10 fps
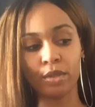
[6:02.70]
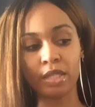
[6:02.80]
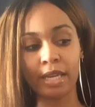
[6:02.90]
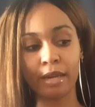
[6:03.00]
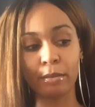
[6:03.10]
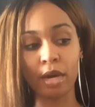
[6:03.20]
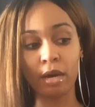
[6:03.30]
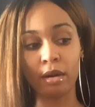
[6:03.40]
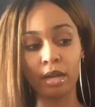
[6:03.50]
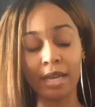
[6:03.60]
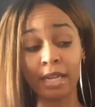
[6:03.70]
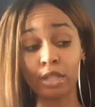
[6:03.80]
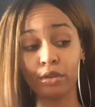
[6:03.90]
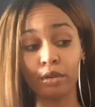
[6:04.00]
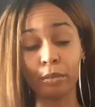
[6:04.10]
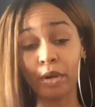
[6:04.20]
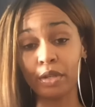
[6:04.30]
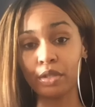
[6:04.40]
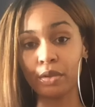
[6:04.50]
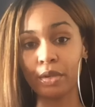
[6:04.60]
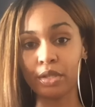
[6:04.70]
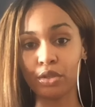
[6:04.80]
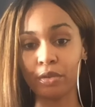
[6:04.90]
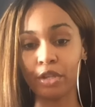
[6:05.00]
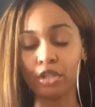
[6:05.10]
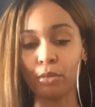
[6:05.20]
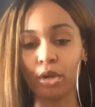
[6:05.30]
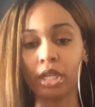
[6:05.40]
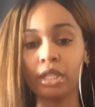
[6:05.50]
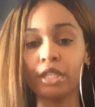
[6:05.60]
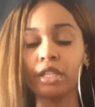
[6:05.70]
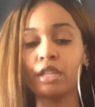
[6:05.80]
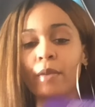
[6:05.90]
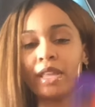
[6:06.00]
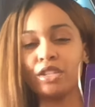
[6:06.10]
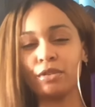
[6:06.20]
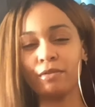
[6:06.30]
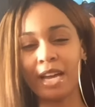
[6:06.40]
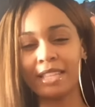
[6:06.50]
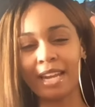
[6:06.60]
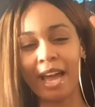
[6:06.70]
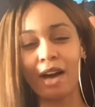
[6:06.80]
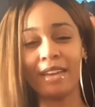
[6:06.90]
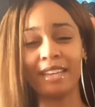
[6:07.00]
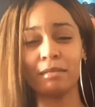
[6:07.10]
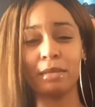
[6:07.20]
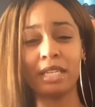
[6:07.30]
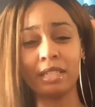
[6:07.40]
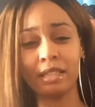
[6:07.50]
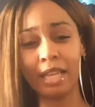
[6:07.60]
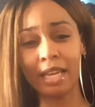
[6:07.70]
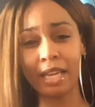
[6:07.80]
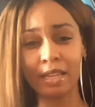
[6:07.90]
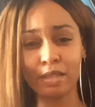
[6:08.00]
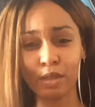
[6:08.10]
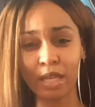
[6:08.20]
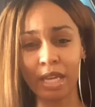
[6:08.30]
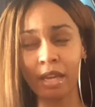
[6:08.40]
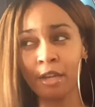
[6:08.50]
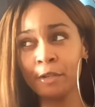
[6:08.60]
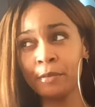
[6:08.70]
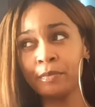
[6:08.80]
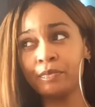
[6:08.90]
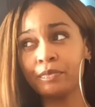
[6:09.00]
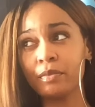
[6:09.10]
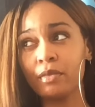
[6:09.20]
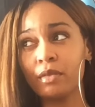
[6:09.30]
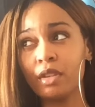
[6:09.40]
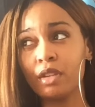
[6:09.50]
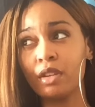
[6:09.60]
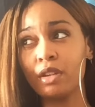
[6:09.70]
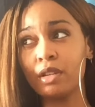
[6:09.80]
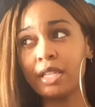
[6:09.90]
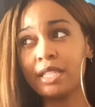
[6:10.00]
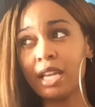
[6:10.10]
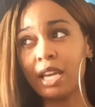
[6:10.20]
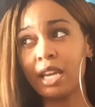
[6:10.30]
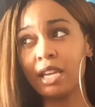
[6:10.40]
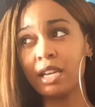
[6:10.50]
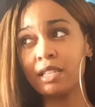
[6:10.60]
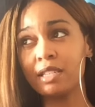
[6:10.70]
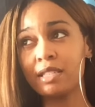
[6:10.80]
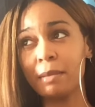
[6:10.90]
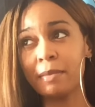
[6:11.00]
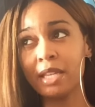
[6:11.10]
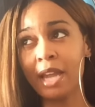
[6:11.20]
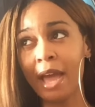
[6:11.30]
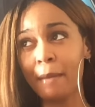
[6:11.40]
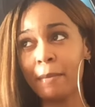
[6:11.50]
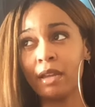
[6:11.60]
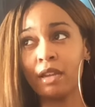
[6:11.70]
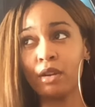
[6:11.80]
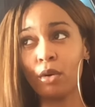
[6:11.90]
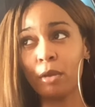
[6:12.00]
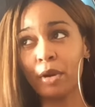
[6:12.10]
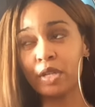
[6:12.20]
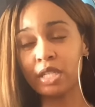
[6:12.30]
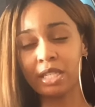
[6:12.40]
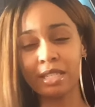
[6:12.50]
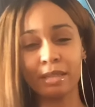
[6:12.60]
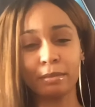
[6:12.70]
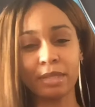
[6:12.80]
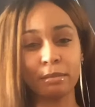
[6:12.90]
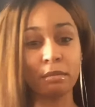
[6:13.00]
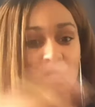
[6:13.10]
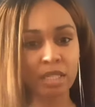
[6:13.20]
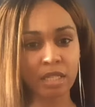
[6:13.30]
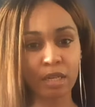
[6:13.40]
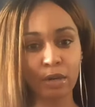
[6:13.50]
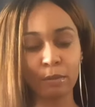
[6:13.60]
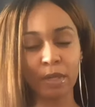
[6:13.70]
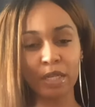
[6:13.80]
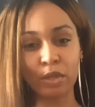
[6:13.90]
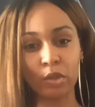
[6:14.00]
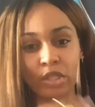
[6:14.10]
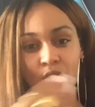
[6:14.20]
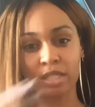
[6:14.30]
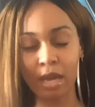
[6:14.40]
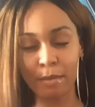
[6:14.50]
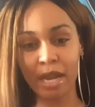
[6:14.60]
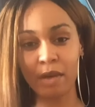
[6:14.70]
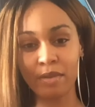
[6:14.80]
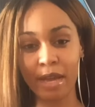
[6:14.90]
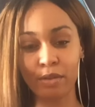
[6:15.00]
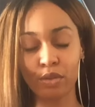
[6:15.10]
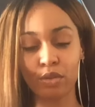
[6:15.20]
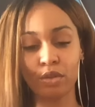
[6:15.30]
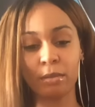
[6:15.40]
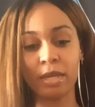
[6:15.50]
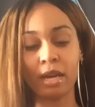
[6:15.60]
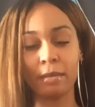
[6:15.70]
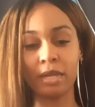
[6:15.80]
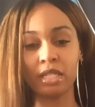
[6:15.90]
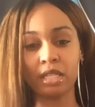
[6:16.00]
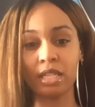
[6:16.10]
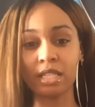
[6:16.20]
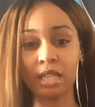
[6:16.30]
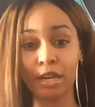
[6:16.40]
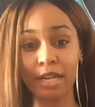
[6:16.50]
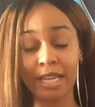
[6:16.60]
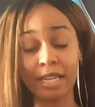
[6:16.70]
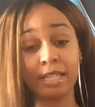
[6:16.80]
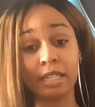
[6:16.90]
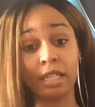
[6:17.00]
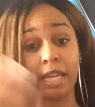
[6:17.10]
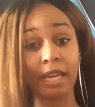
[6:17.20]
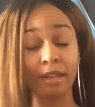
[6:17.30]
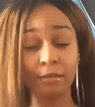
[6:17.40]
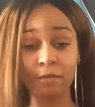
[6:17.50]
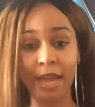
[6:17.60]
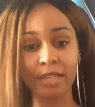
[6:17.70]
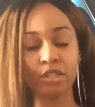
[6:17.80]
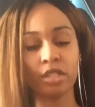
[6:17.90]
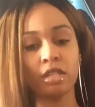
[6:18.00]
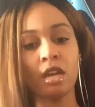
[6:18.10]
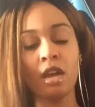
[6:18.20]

seeing a, an external person or a situation more clearly, the way that you find that out, it could be delayed. So, like, you know, let's say something happened or a person did something months ago, but it's only just coming out now. So you could be coming into this clarity in a delayed fashion.